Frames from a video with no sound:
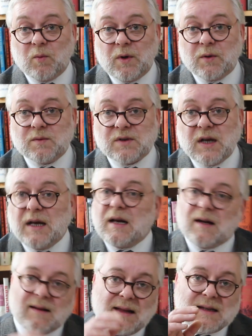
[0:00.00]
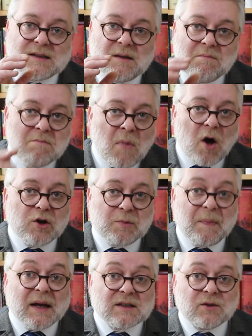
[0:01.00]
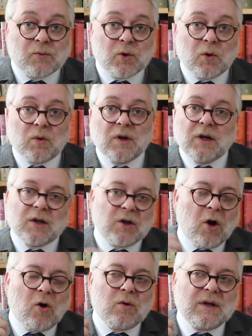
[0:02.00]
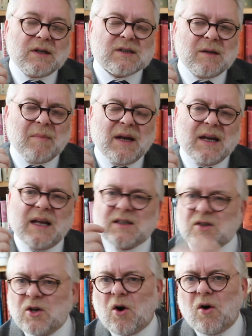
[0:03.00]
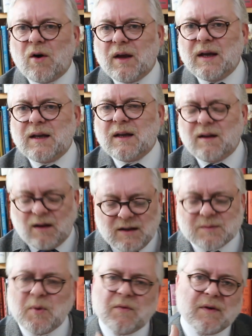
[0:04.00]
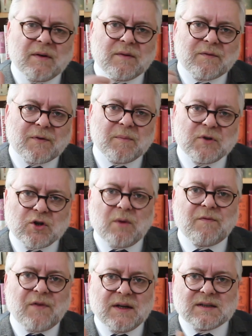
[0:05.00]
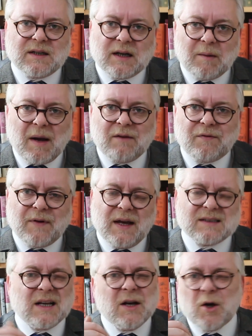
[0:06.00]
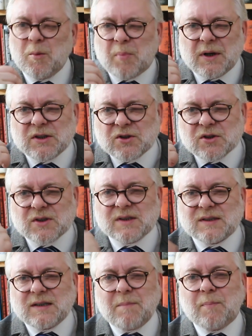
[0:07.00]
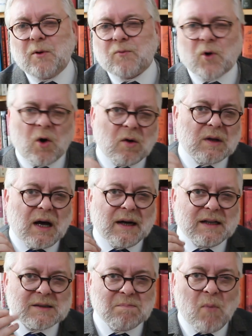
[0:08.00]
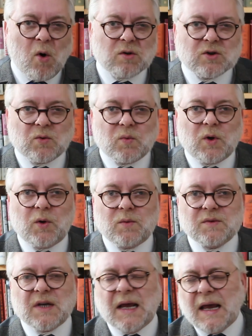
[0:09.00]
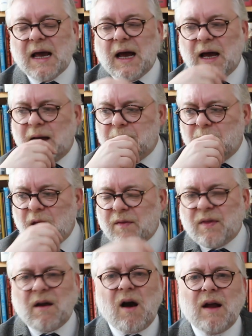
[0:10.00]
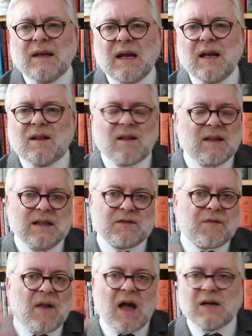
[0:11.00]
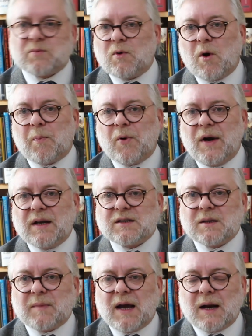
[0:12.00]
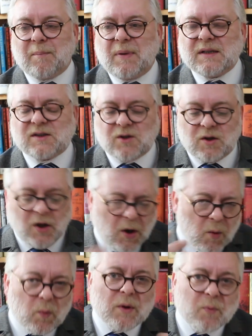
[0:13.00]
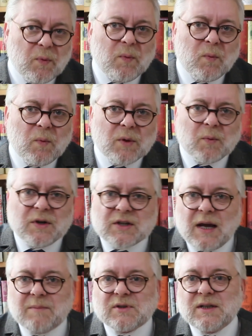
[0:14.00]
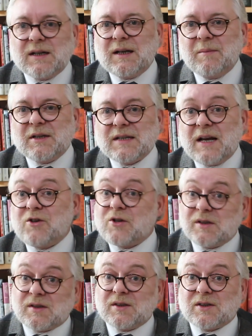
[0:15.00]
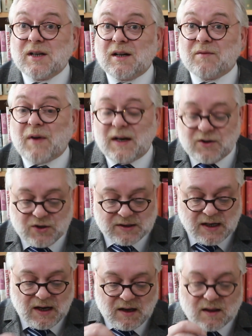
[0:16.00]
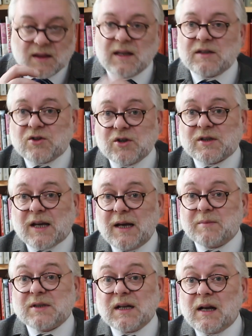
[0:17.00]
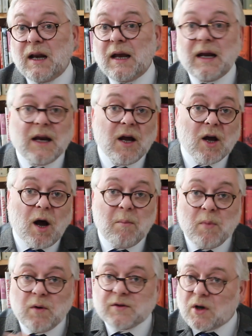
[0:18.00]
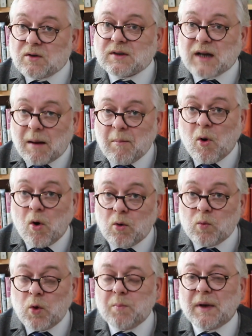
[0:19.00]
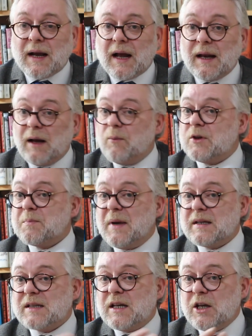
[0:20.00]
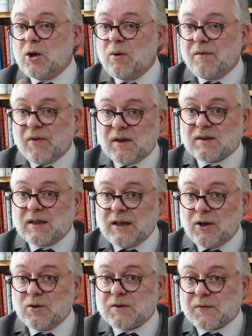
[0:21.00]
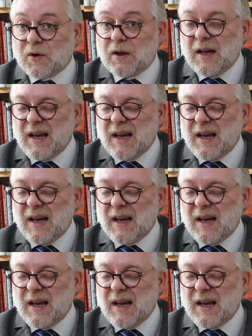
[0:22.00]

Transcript: wounds. And that's a much better rule. Not only does it mean it's moving from the shooting phase to the command phase, but it's just a simple roll and it's mortal wounds. The idea that these flies were operating as some kind of pistol with which came certain limitations and certain advantages, this just keeps it clean and moves it onto that mortal wound mechanic, which makes it universally useful.